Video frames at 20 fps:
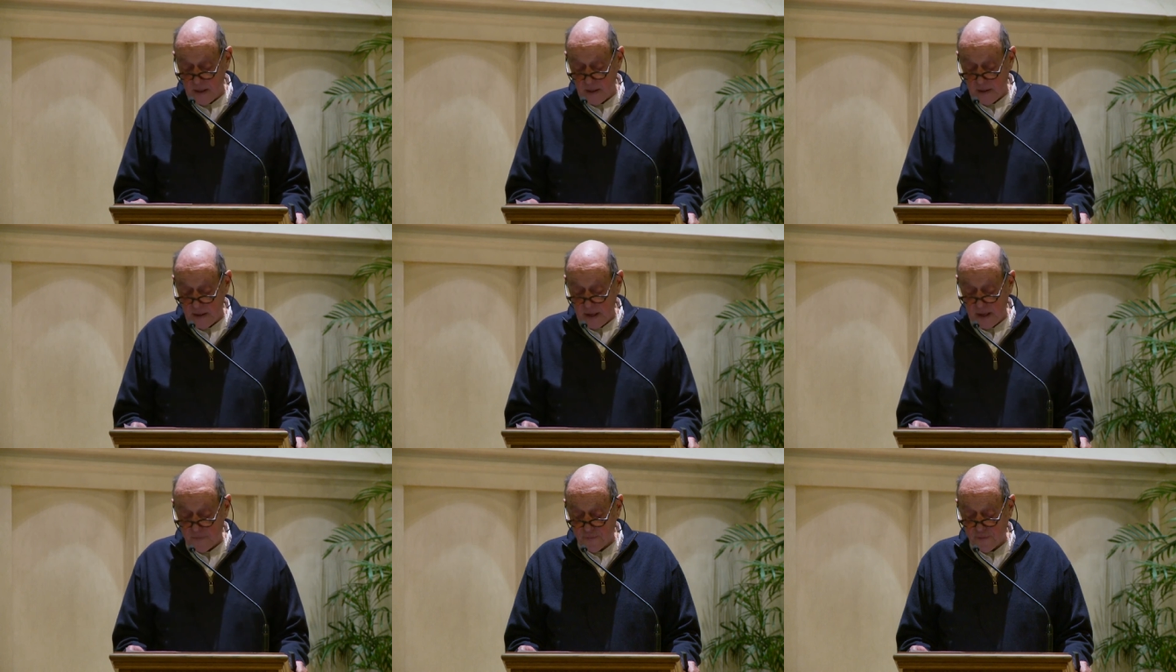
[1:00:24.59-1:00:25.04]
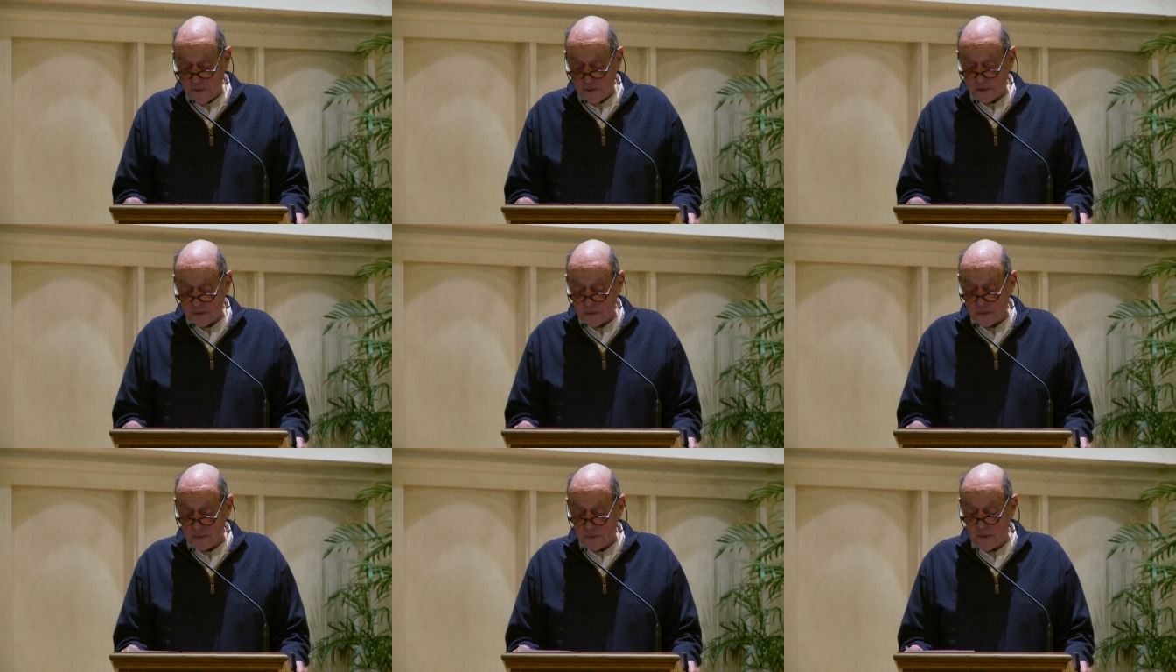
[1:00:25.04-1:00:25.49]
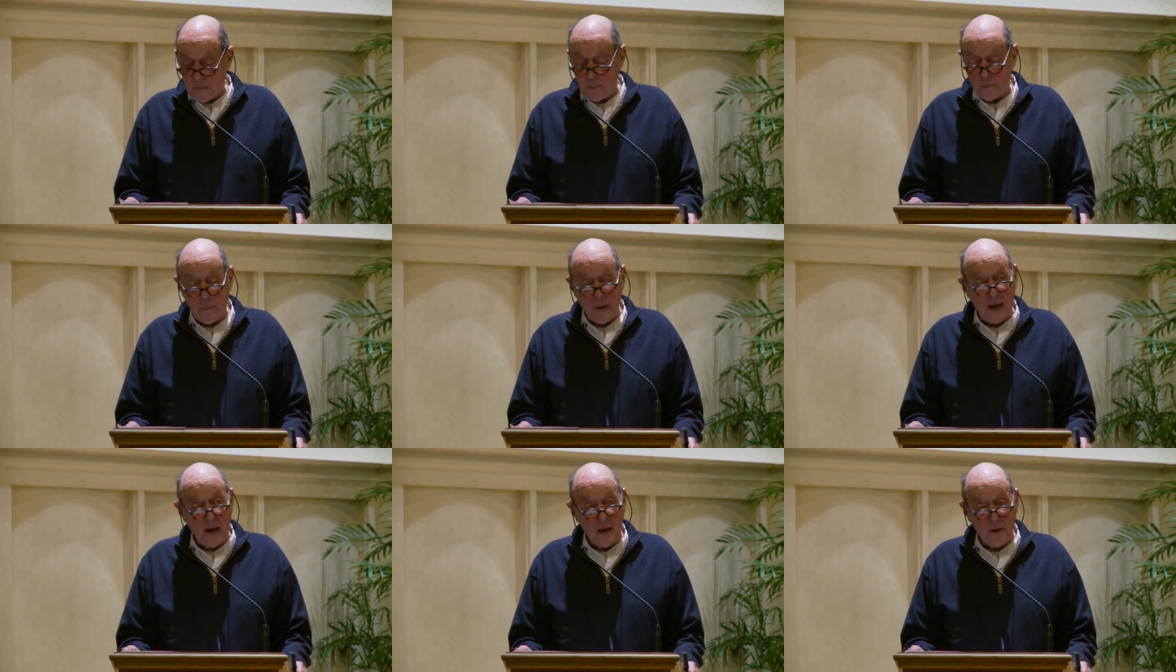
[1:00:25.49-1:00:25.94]
the effort to
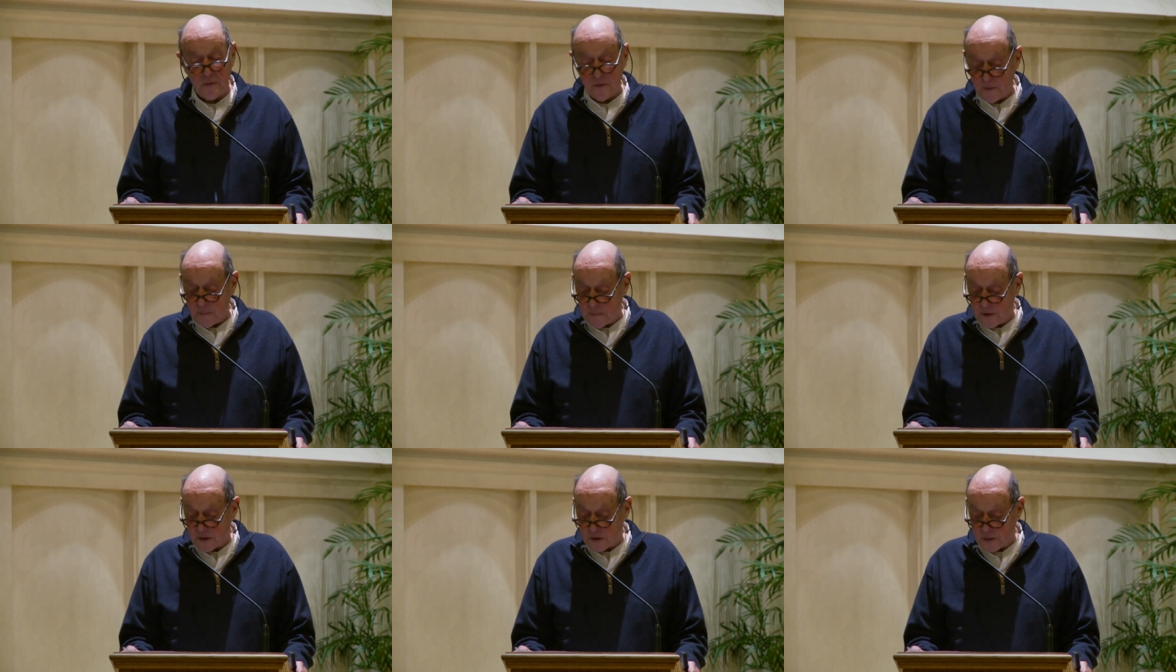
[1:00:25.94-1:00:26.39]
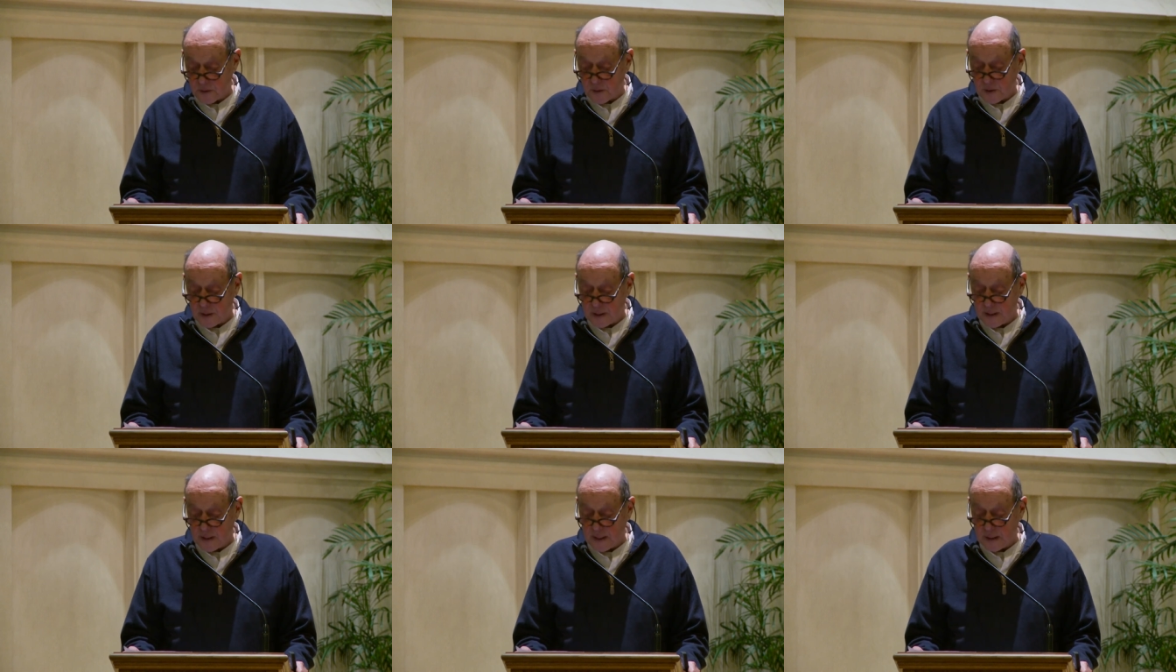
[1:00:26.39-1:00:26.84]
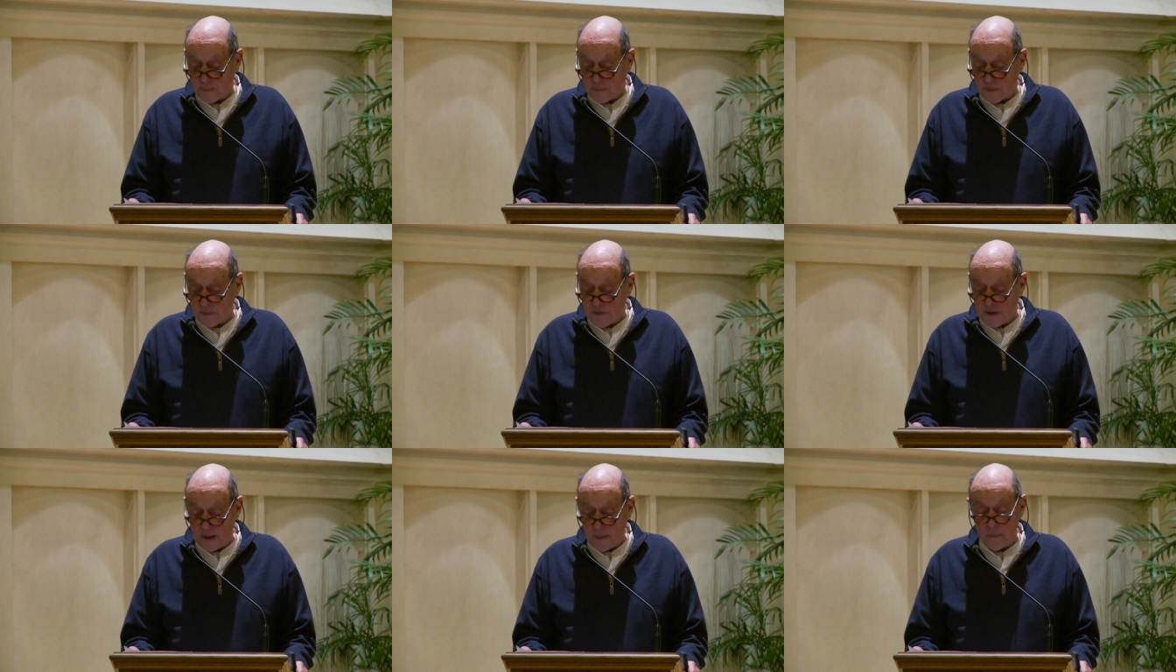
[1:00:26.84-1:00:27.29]
impound the Missouri and
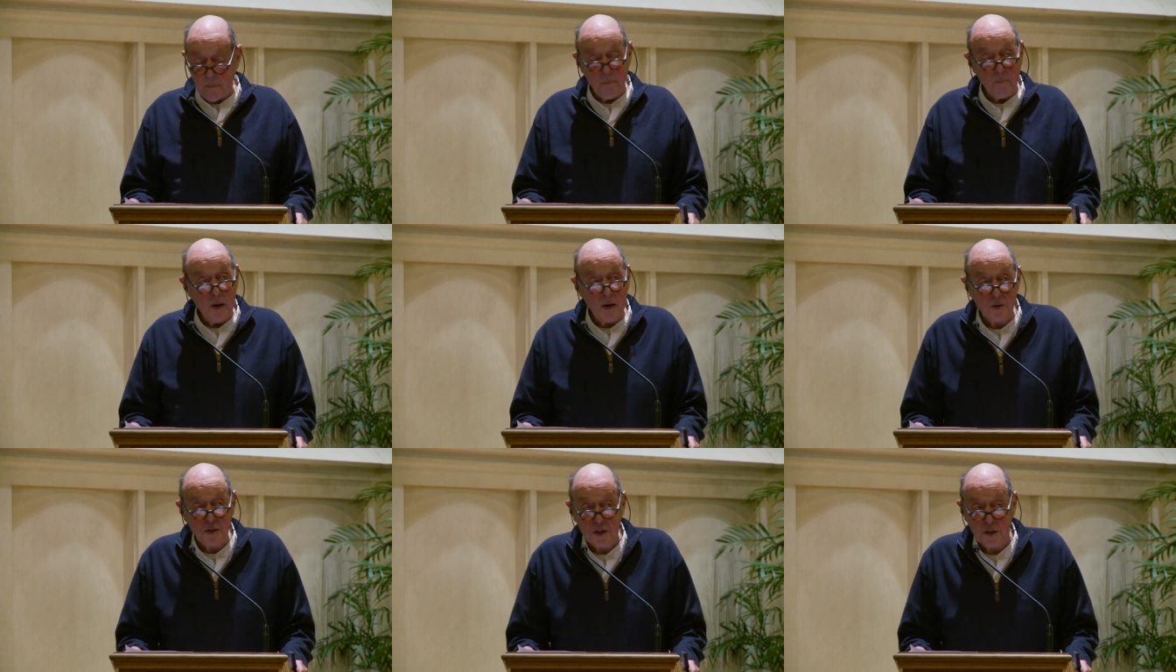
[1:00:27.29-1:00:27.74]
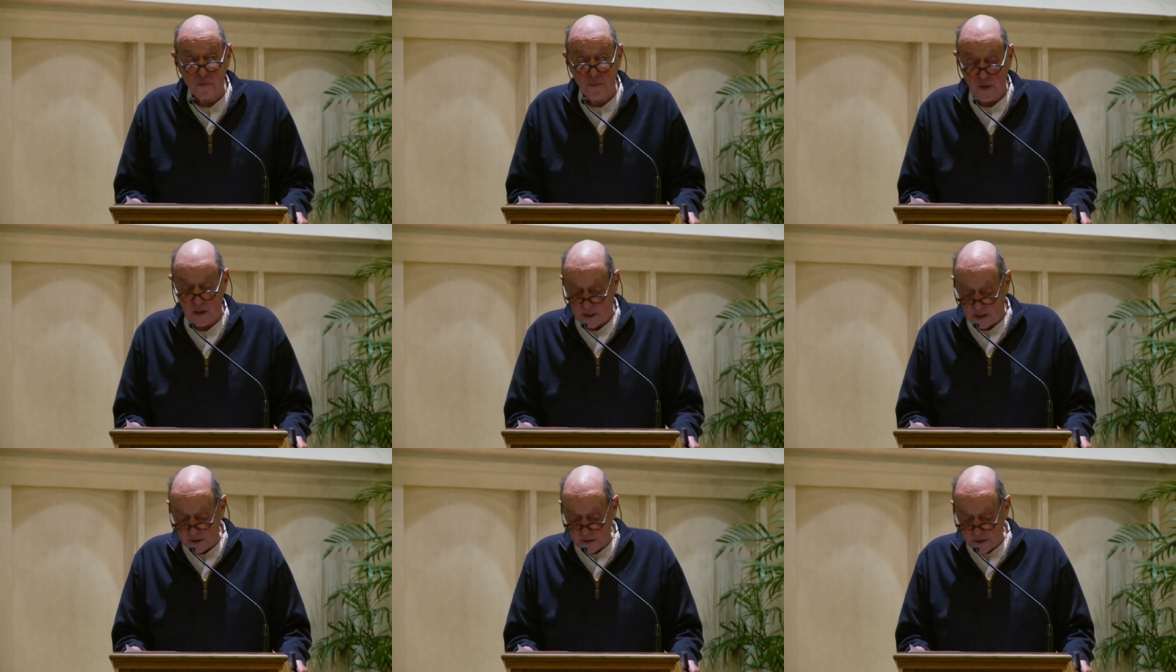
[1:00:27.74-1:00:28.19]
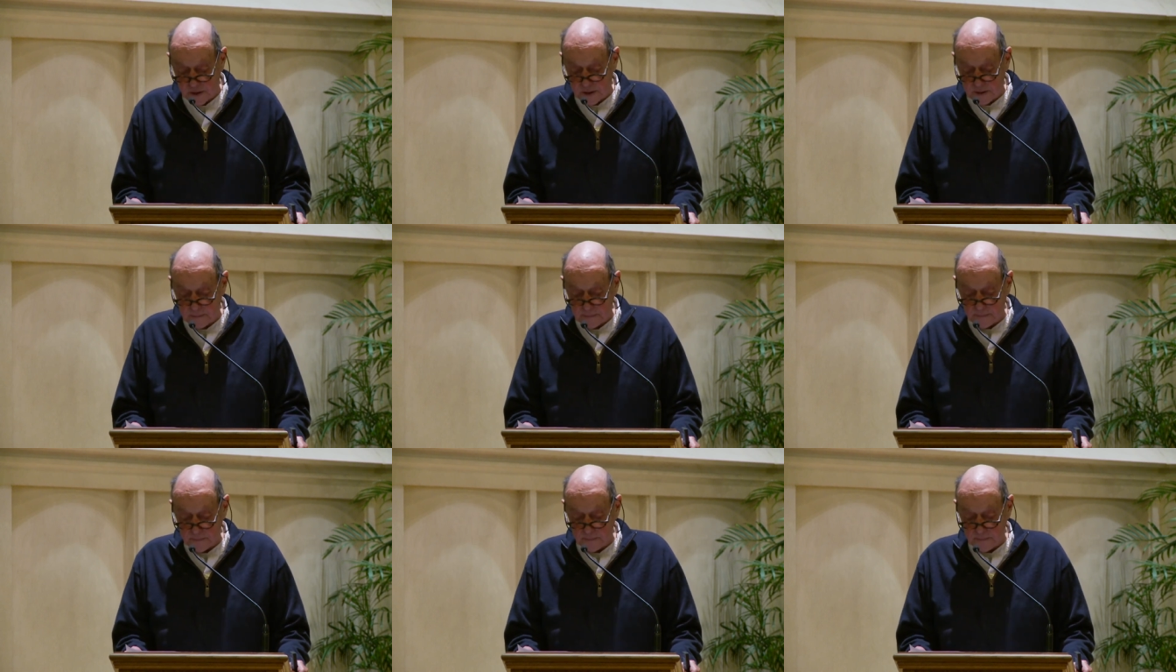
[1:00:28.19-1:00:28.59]
prevent most floods,